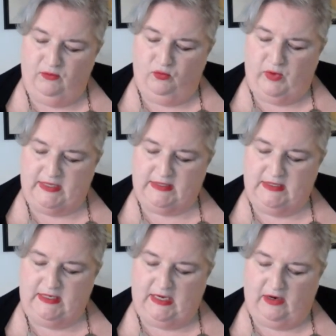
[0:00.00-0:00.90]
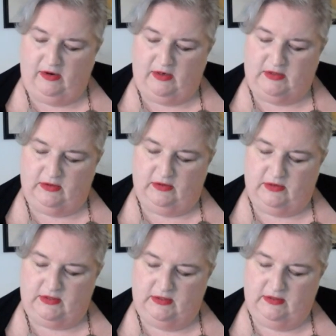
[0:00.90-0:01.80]
resin
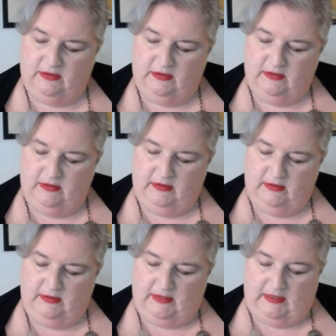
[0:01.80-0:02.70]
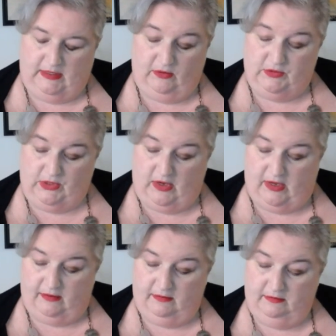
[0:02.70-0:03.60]
characters. And it goes
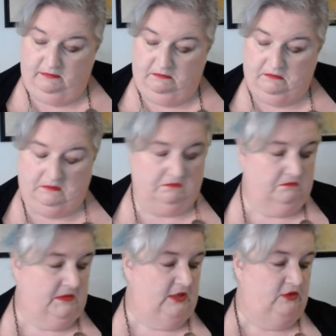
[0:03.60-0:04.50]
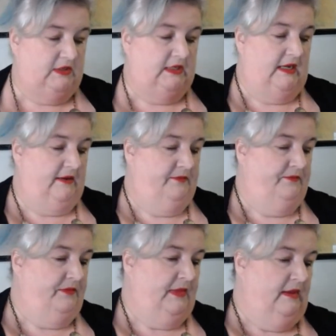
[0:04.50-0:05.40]
on. Interesting.
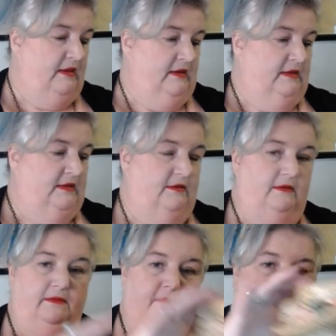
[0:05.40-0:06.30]
So,